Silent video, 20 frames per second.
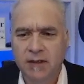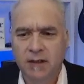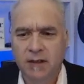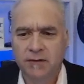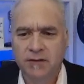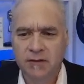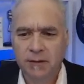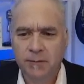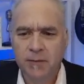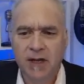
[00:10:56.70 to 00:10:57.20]

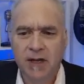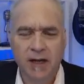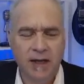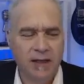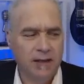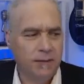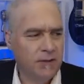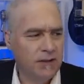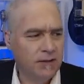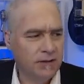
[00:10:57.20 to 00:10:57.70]
some
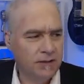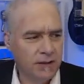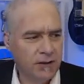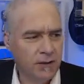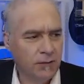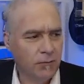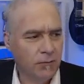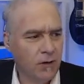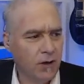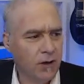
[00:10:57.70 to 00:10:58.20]
kind. I mean, there's
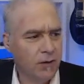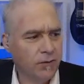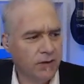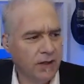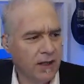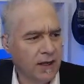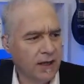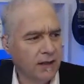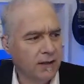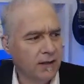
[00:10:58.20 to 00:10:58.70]
nothing wrong with
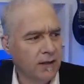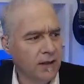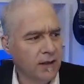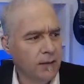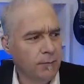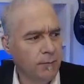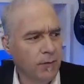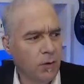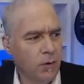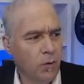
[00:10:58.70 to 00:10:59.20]
that.
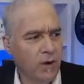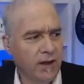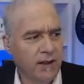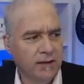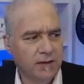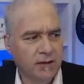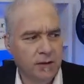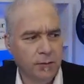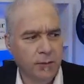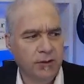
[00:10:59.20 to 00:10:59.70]
But when
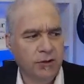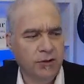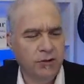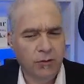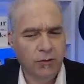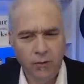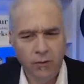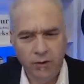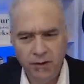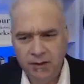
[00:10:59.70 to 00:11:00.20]
it's the
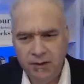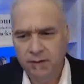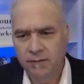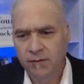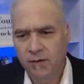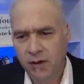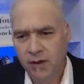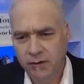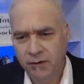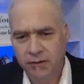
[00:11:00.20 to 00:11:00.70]
majority
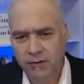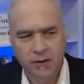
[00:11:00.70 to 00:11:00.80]
of all your